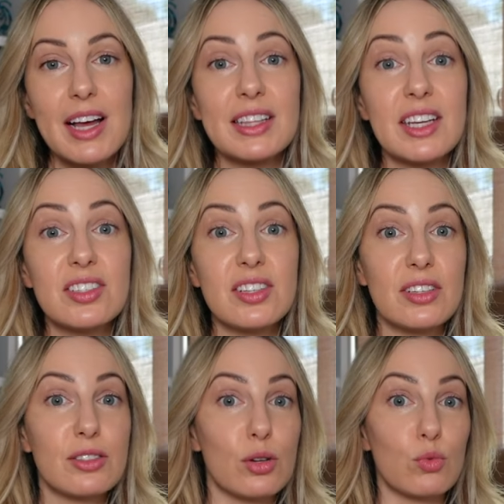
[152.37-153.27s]
This
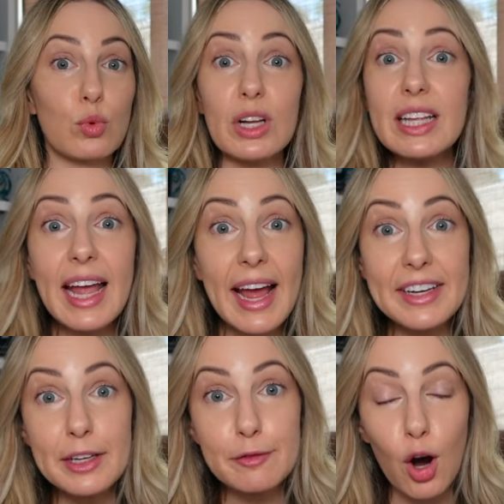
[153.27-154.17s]
is really
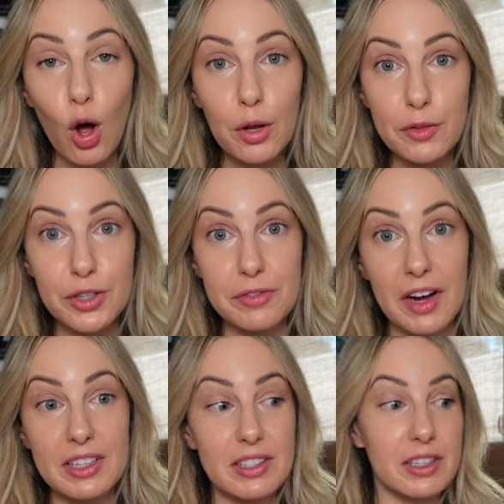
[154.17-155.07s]
handy for all of your
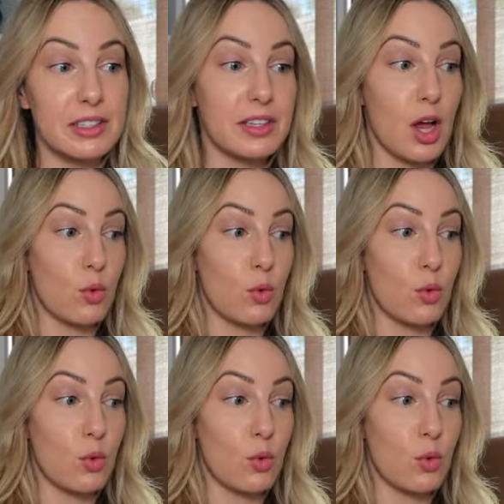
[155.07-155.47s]
devices,